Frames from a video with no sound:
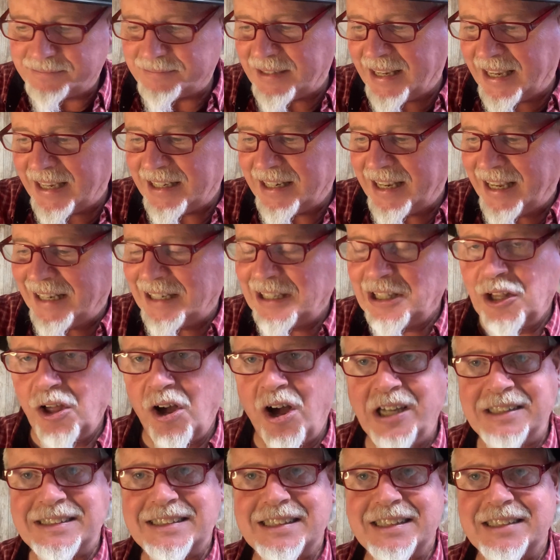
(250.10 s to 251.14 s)
it
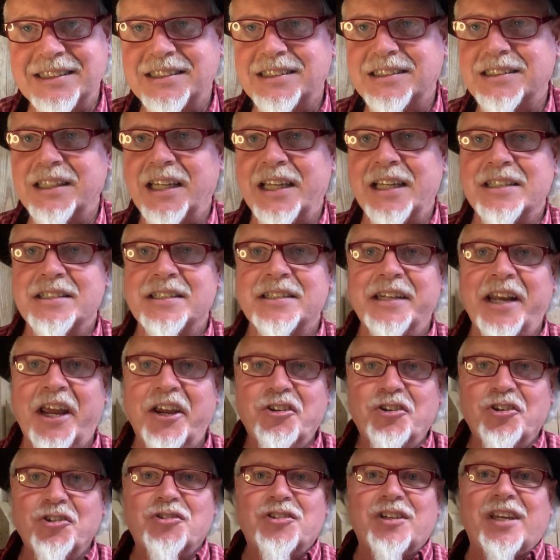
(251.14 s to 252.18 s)
lost its
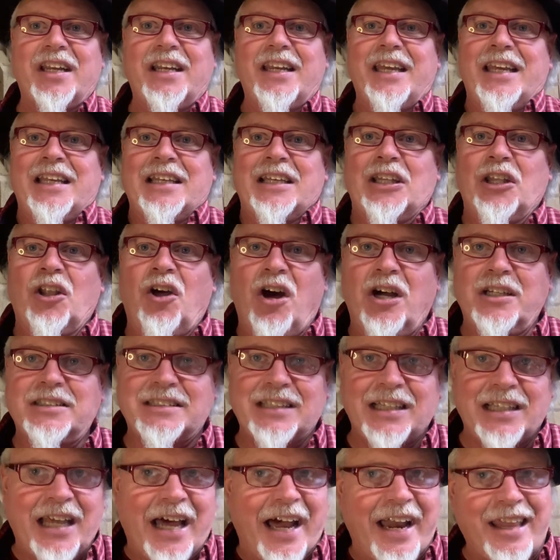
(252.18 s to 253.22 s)
nitrogen. It
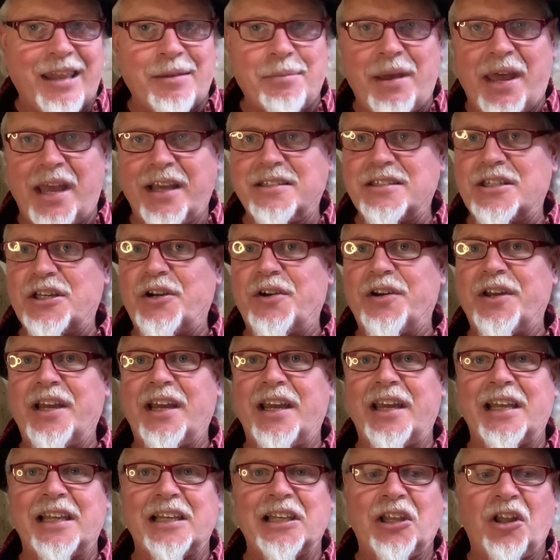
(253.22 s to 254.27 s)
lost a lot of the
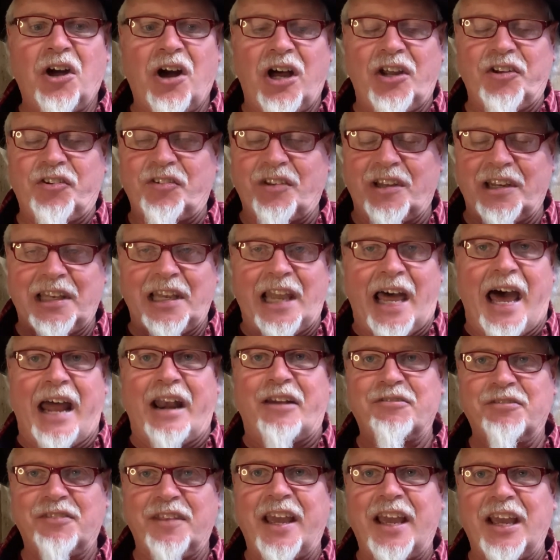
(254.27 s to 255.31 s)
bacteria. It lost a
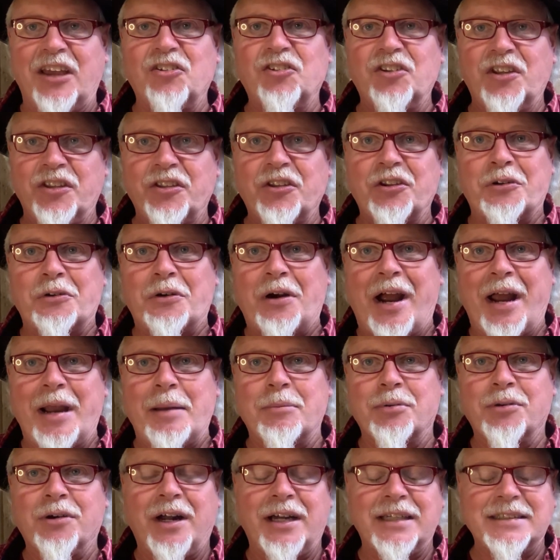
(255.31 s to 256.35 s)
lot of things in the
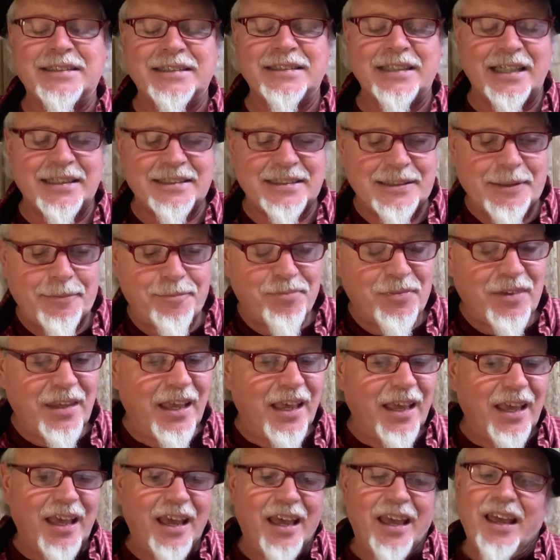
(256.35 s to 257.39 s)
drying process.
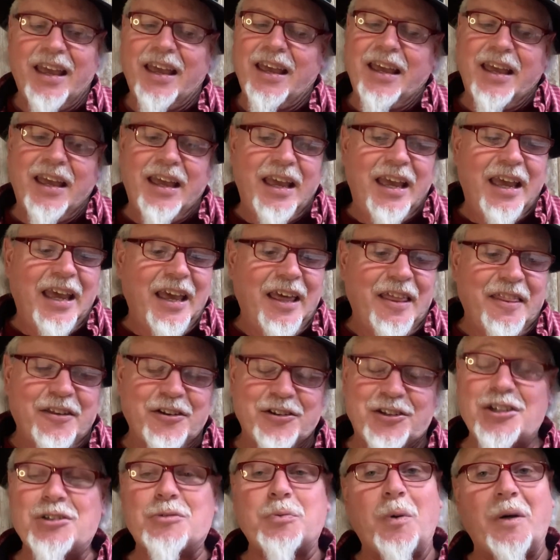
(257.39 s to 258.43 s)

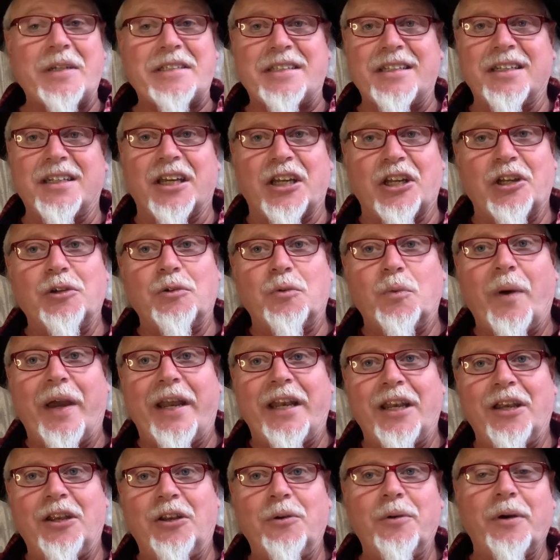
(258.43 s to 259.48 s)
It just wasn't a good way
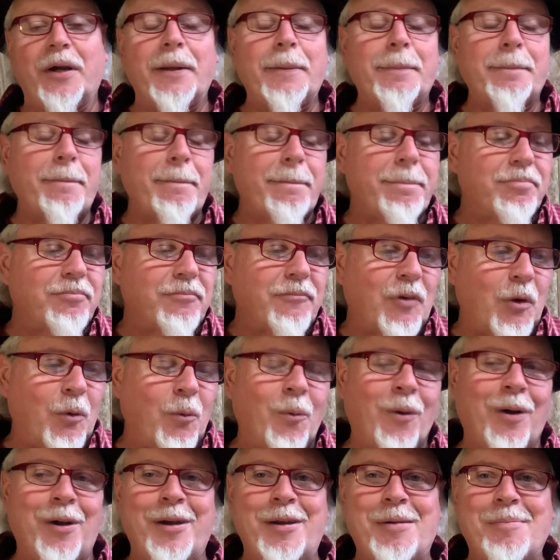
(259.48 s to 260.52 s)
to do it.
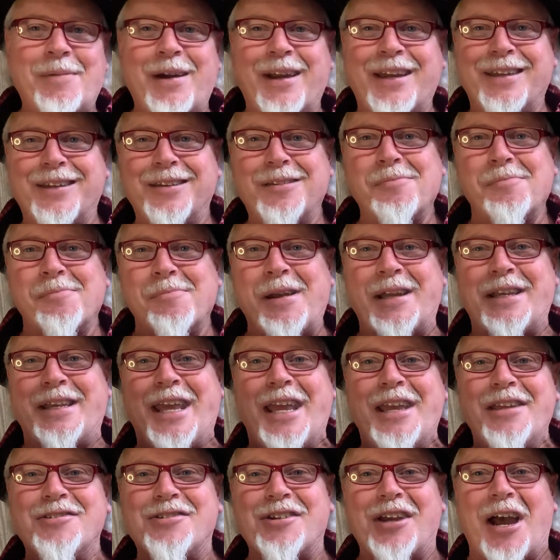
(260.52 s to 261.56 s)
Well, in my
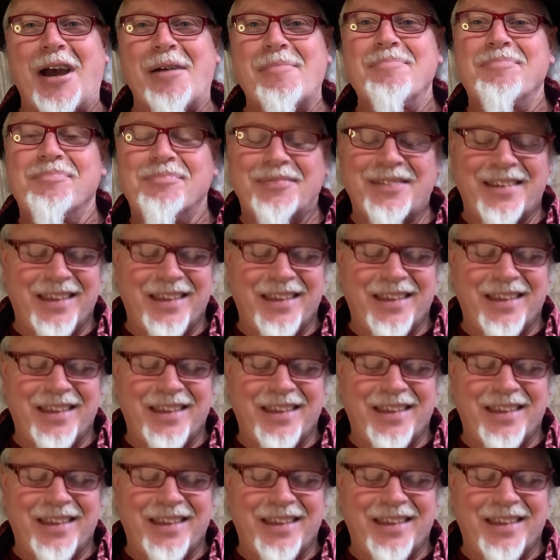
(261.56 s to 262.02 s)
day job,